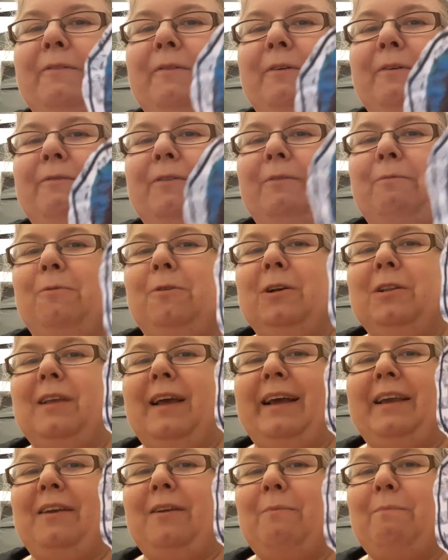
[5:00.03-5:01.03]
for what
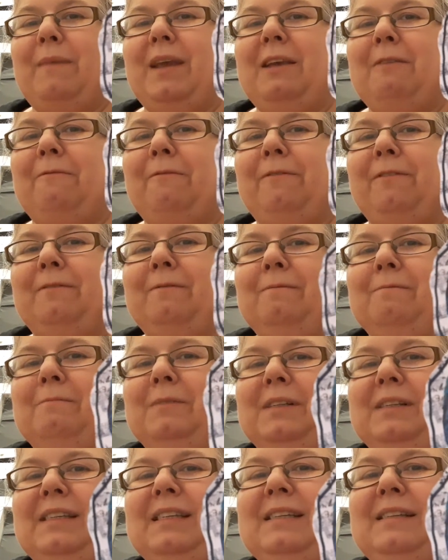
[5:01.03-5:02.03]
I could make
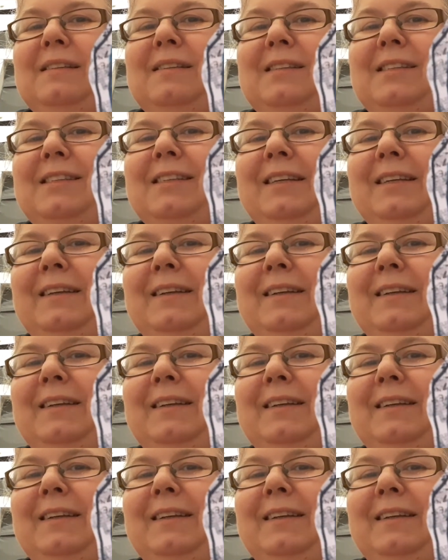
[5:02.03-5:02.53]
with these.